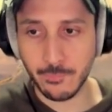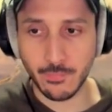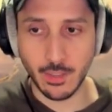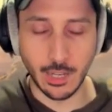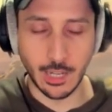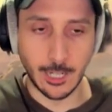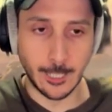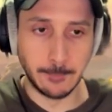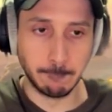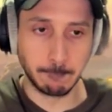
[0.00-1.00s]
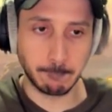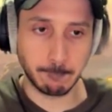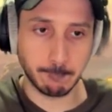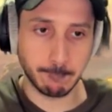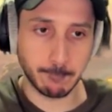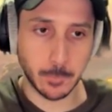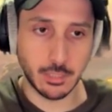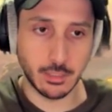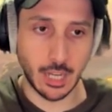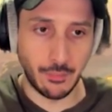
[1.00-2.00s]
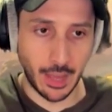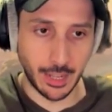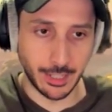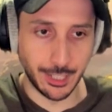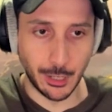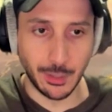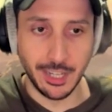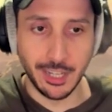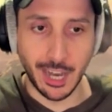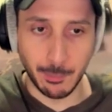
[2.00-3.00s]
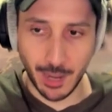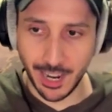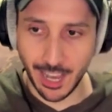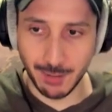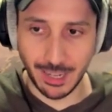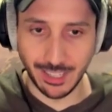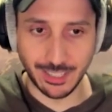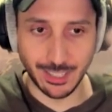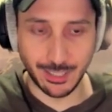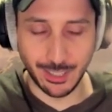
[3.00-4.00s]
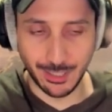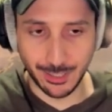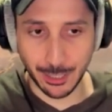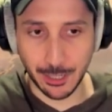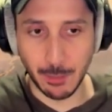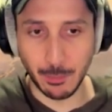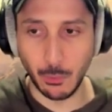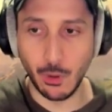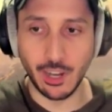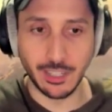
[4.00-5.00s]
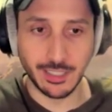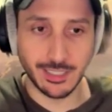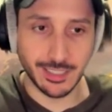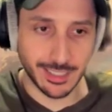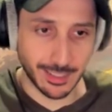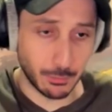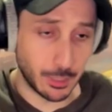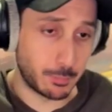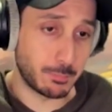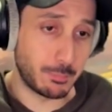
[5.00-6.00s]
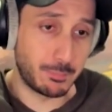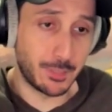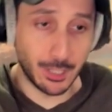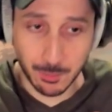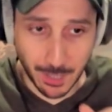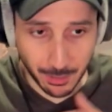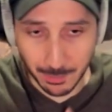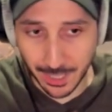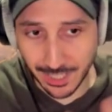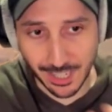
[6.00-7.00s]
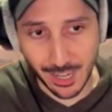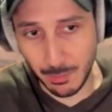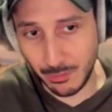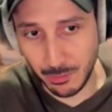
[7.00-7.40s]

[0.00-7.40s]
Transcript: And that, on my anime list, it took number 1, which does bother me because I am a Full Metal